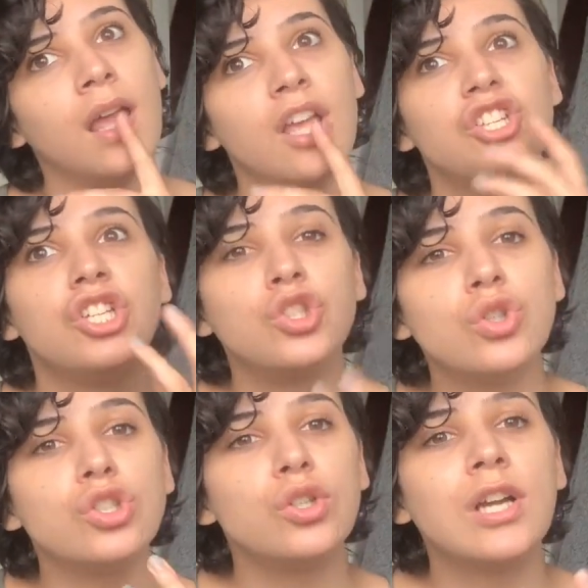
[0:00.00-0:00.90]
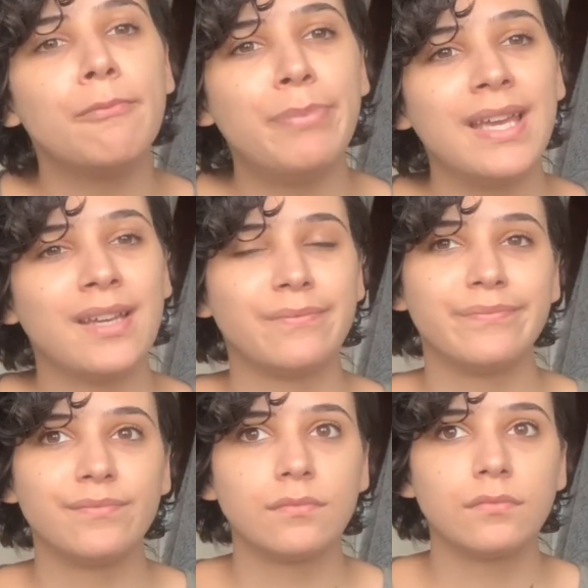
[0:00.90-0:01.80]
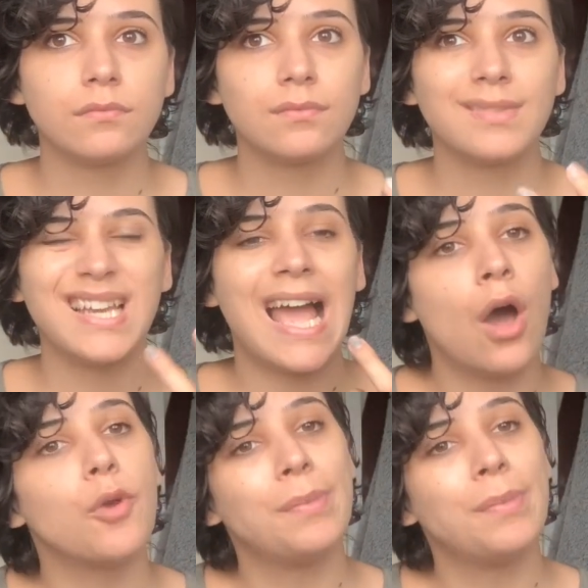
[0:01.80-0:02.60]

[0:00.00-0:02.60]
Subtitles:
She does look a bit out of